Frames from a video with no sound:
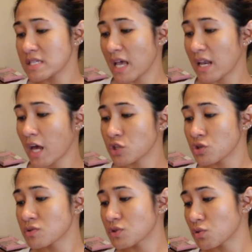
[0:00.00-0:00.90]
said, I
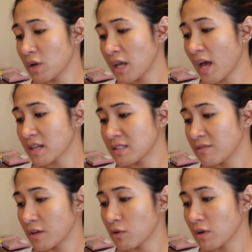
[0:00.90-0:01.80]
choose 3
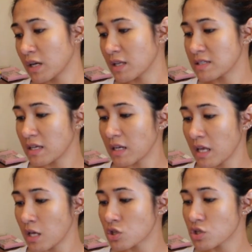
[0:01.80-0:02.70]
active ingredients in
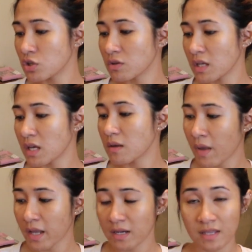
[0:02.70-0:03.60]
each unique
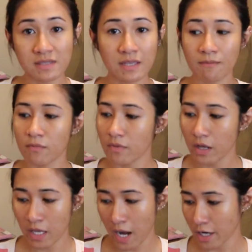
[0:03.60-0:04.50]
mechanism
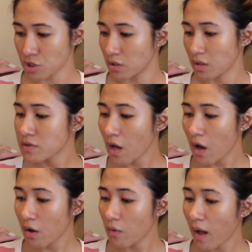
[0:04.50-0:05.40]
in action.
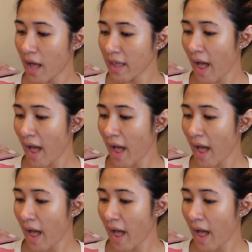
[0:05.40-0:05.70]
So I